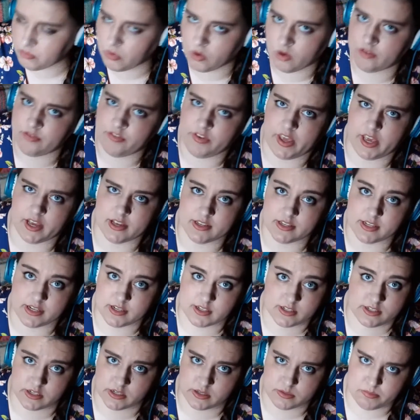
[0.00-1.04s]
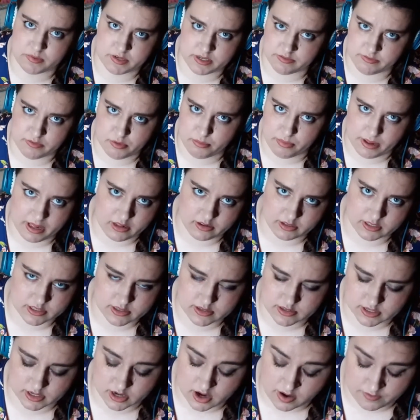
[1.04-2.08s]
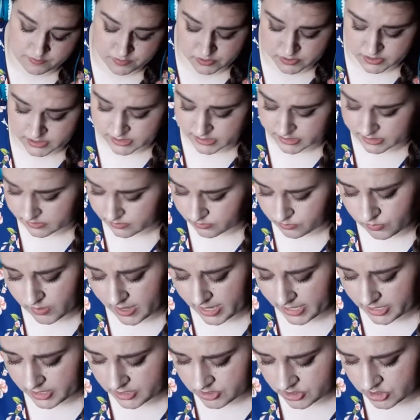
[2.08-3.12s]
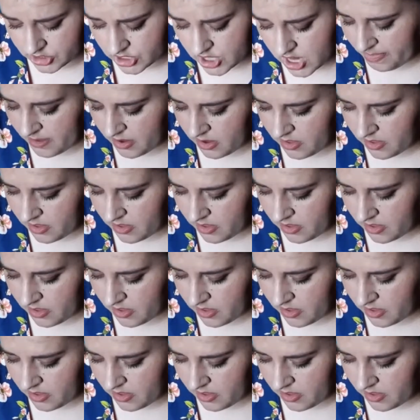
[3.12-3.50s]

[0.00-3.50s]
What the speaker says: Morphe has like 6 different palettes that cover this range.